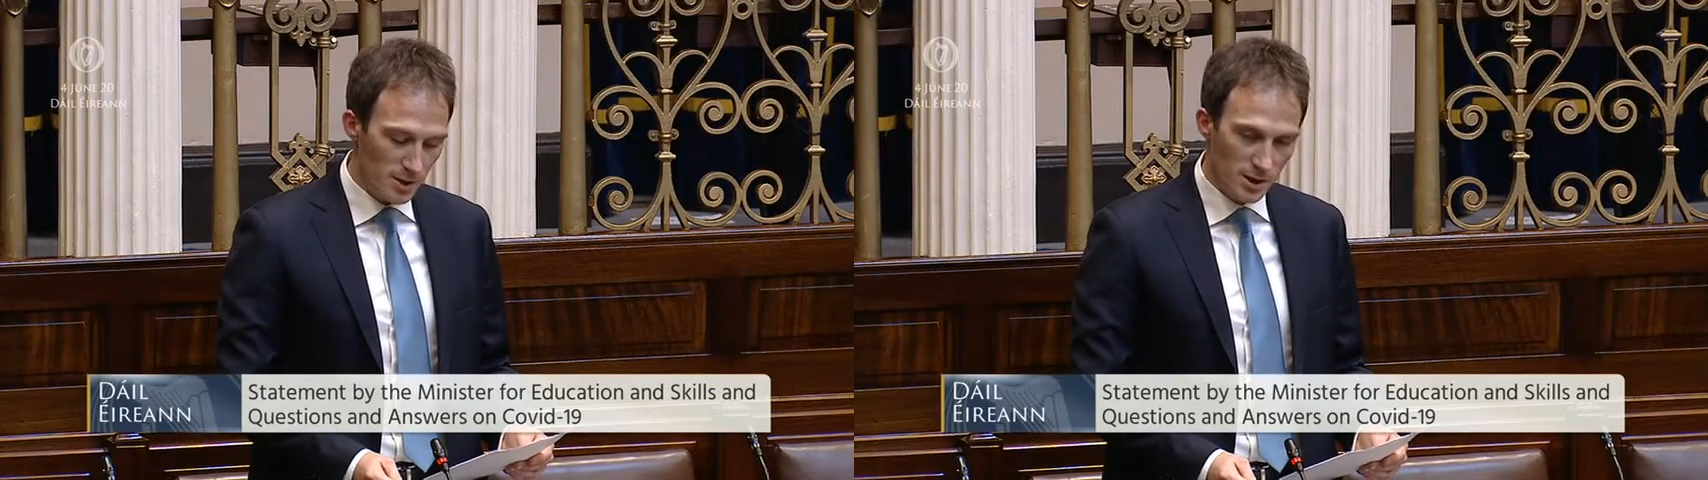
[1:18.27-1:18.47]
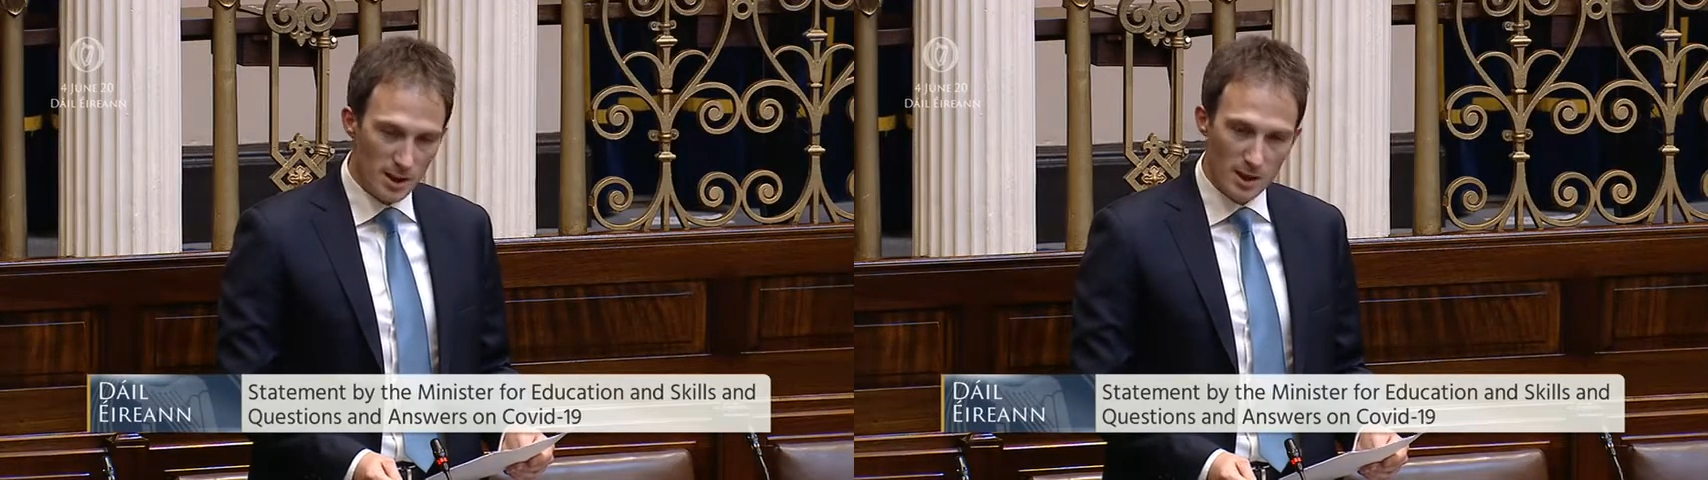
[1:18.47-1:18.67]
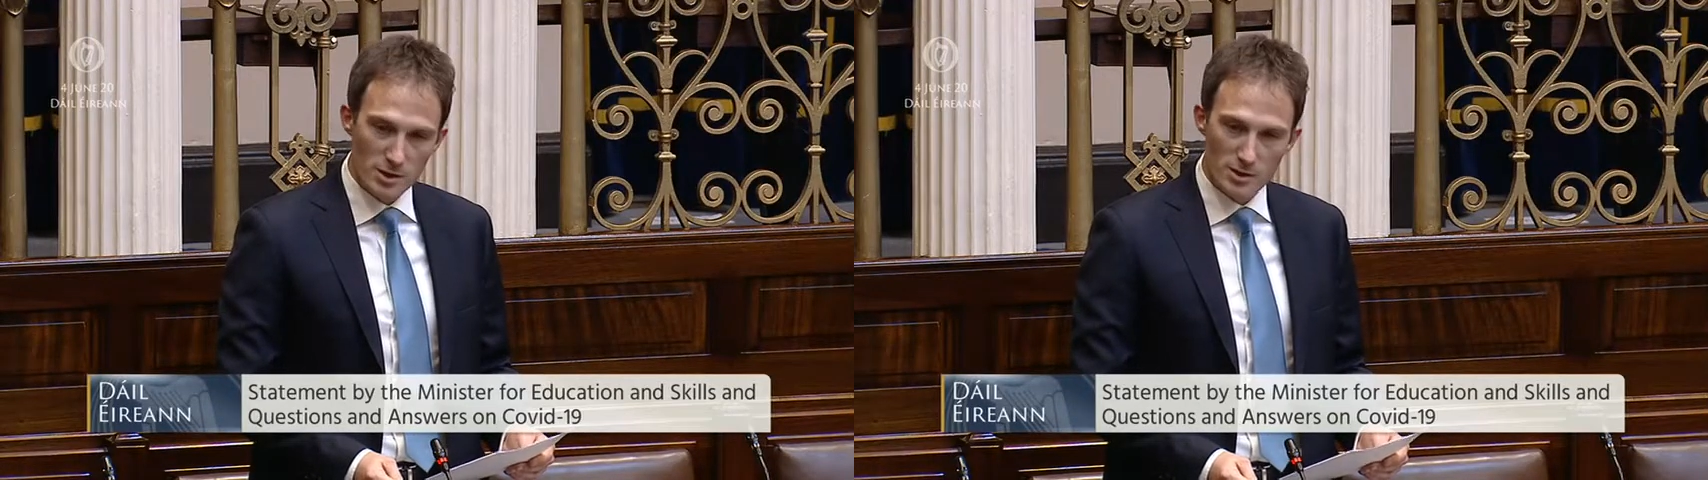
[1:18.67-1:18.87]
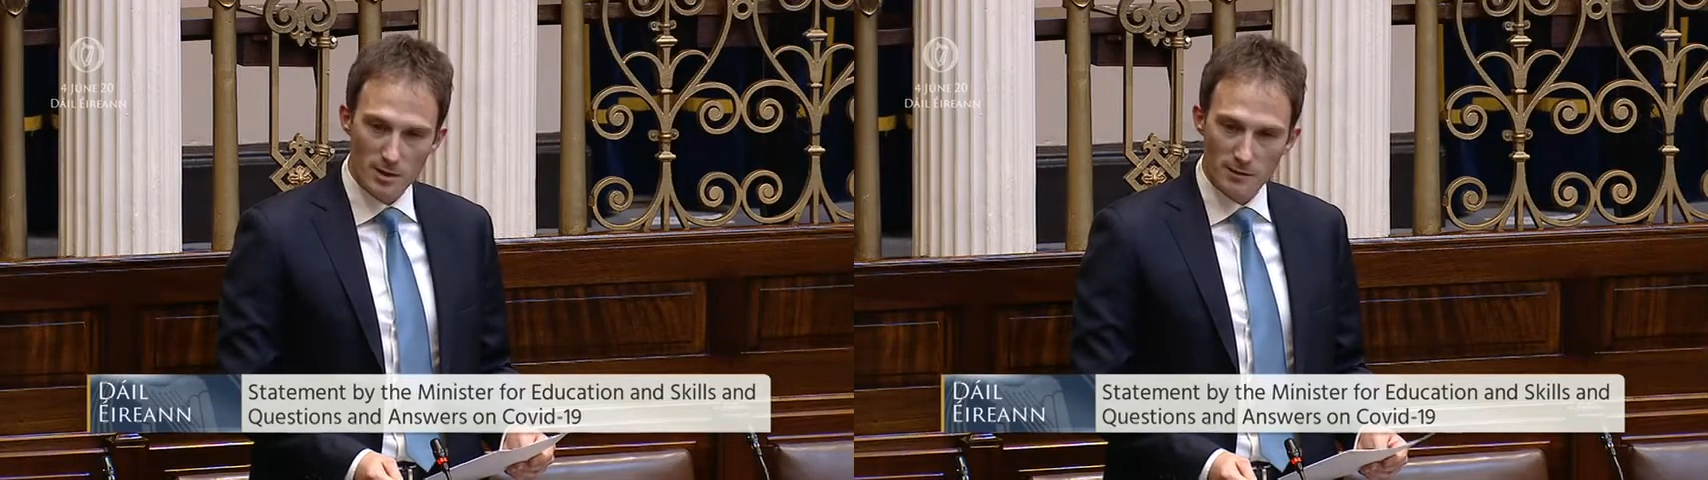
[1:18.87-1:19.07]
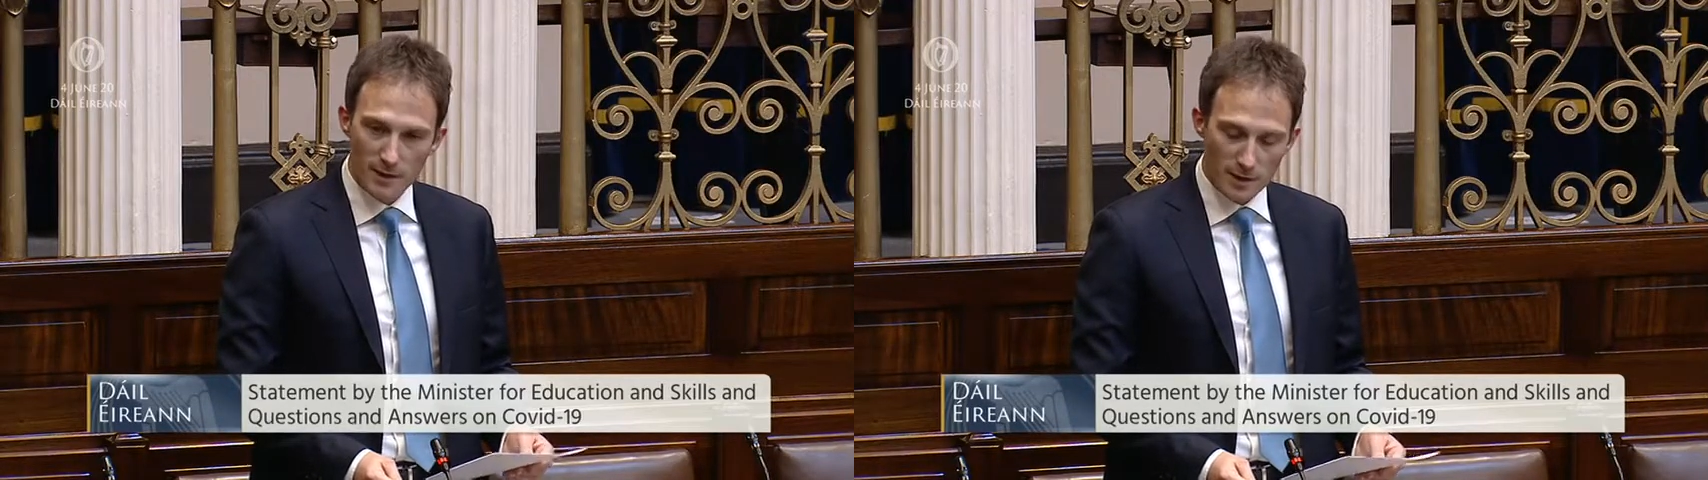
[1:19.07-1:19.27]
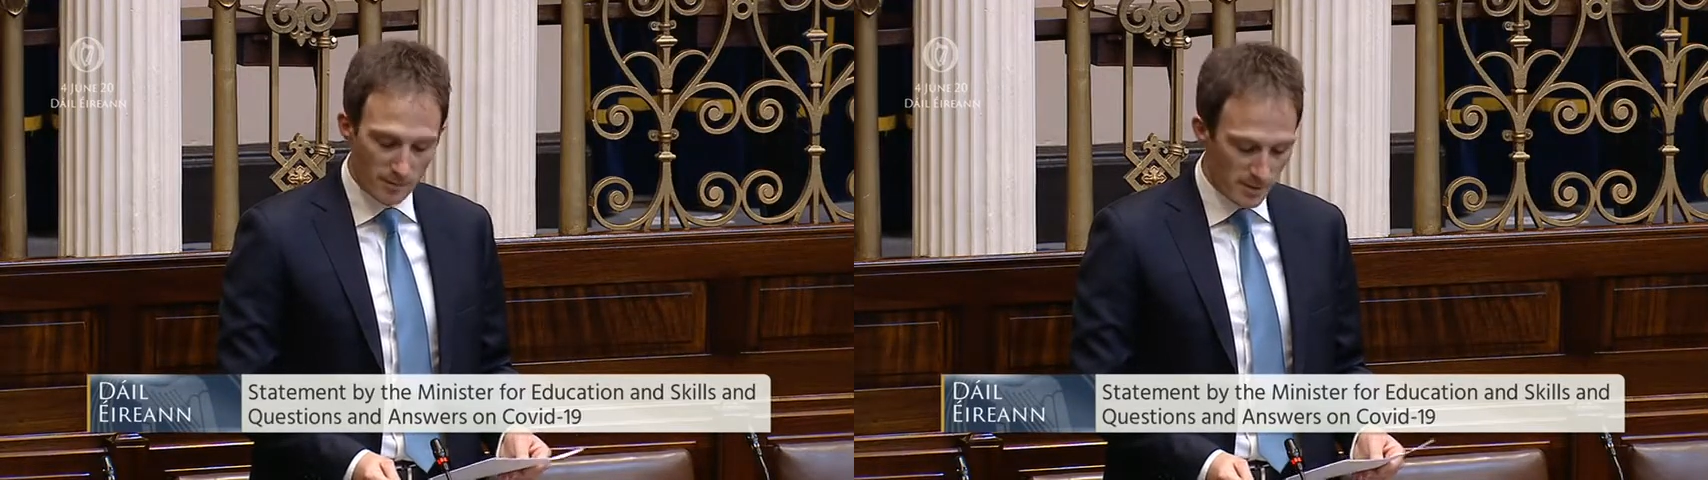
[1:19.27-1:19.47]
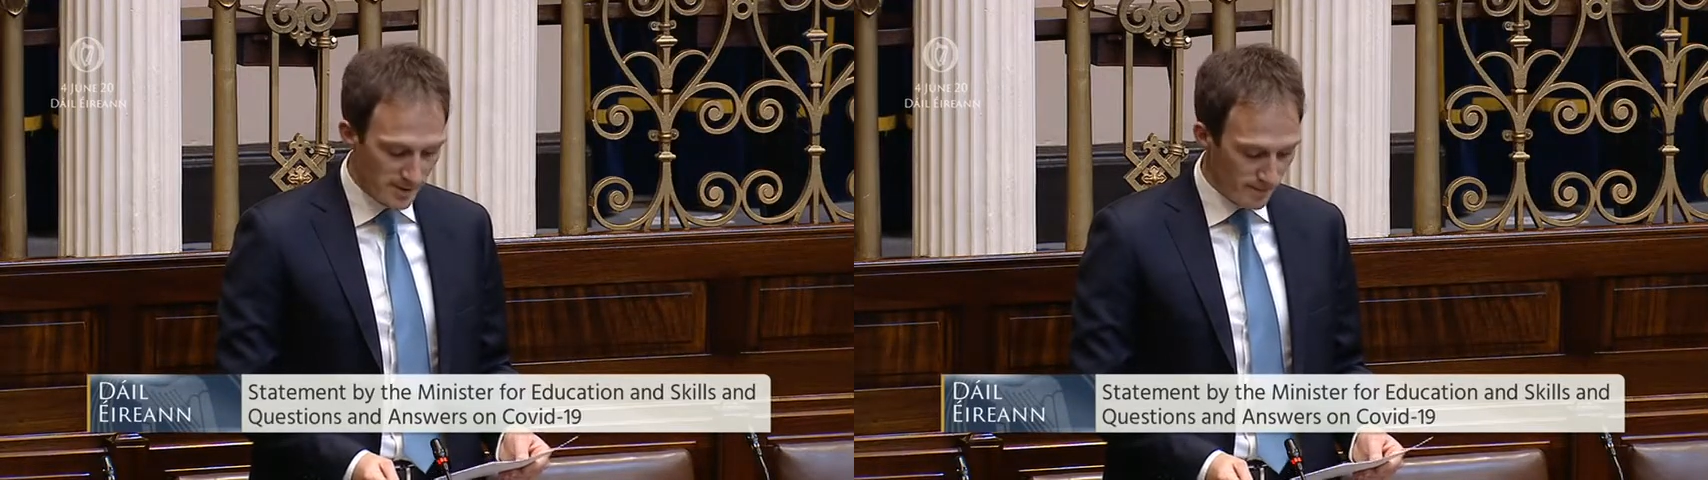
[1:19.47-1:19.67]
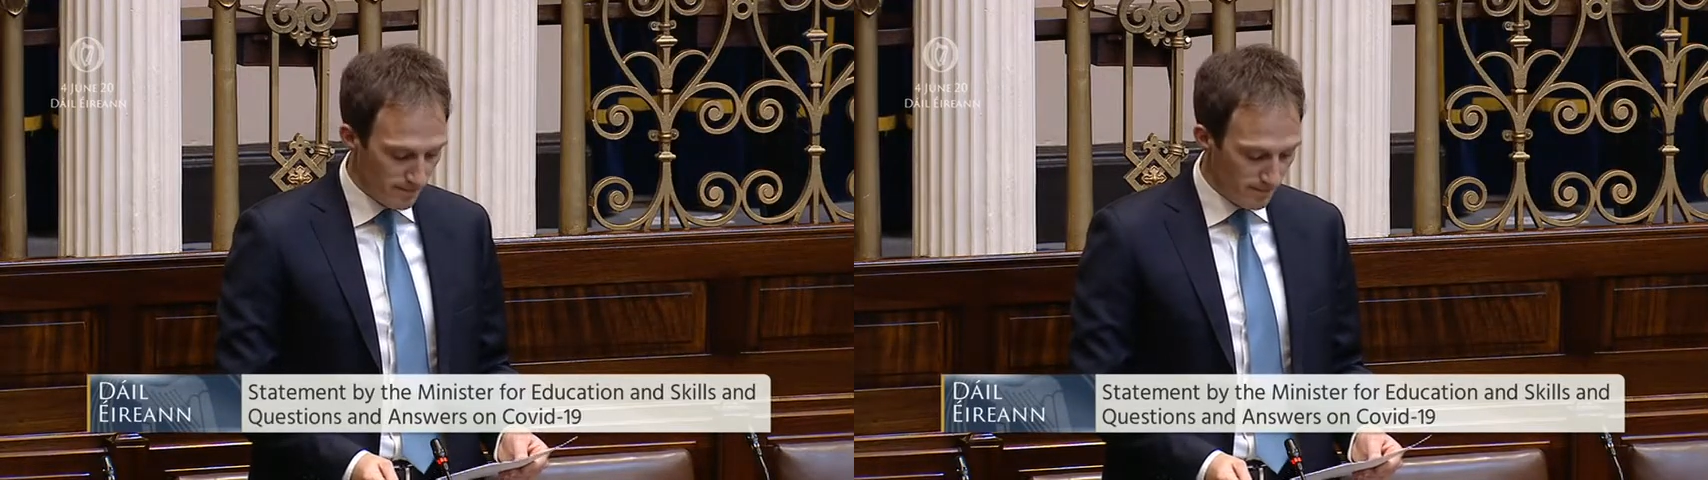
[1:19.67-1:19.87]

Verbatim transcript: educational environments.